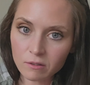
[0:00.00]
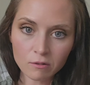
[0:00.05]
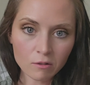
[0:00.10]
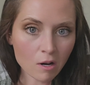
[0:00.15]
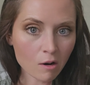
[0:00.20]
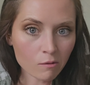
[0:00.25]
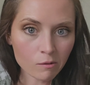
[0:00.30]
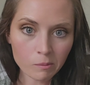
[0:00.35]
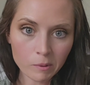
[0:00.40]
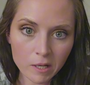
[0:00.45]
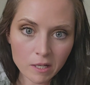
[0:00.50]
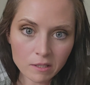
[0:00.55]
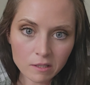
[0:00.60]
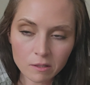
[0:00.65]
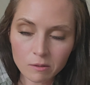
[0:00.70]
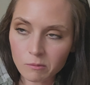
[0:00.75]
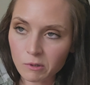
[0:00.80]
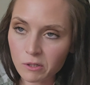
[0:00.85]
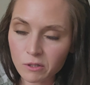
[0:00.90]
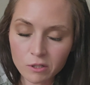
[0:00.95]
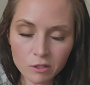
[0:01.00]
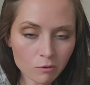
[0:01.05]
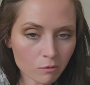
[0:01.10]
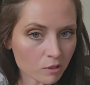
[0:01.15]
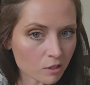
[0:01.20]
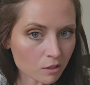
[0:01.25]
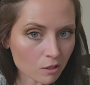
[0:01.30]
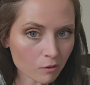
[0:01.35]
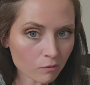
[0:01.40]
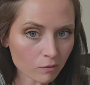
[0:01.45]
You're not replacing them. You're just
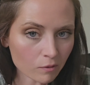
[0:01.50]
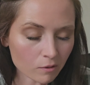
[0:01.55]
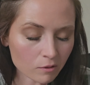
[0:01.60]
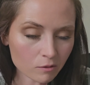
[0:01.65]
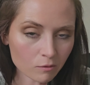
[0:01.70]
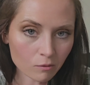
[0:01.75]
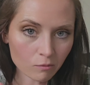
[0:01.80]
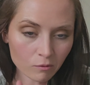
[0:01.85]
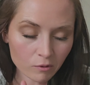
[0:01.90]
resurfacing.